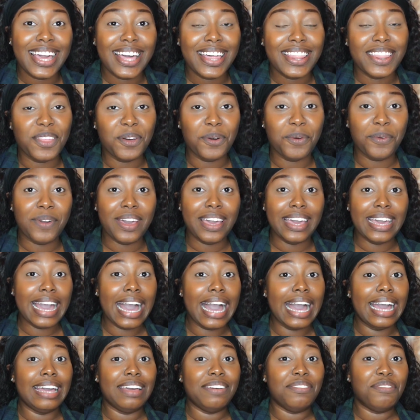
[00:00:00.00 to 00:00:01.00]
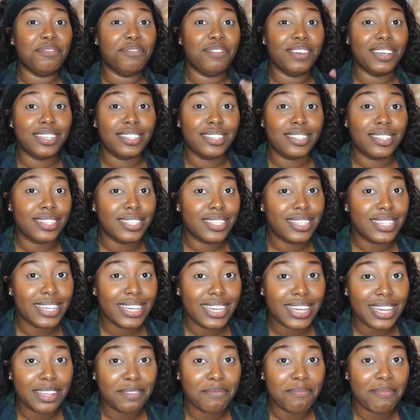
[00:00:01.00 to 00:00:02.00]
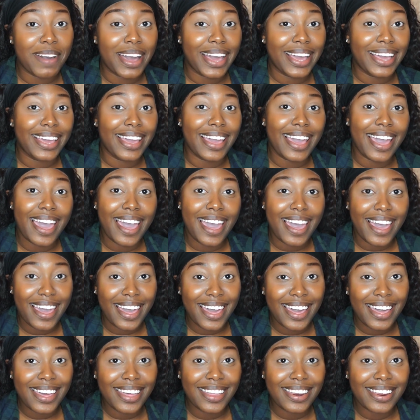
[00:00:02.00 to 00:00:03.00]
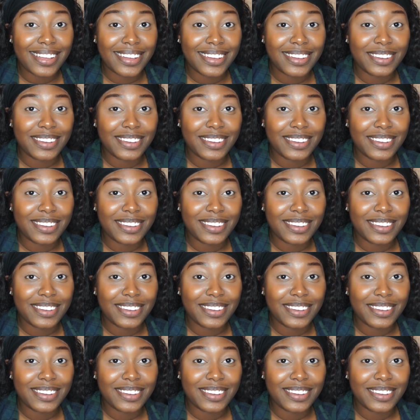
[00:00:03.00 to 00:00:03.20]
the way I envisioned it in my head.